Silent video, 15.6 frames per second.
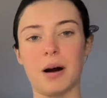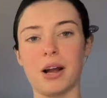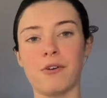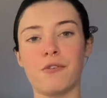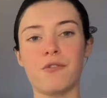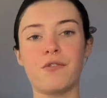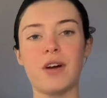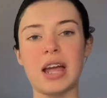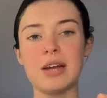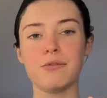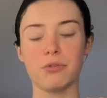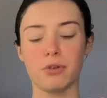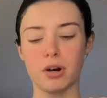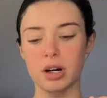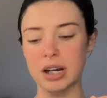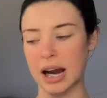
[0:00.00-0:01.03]
My
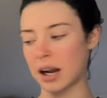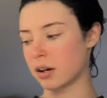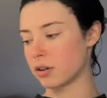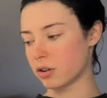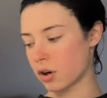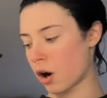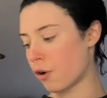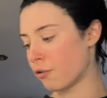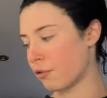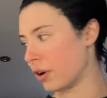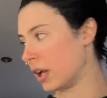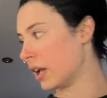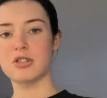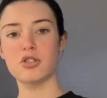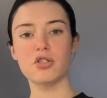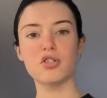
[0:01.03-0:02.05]
favourite canned
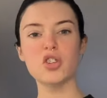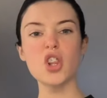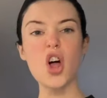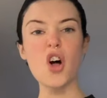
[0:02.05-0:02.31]
coffee. I just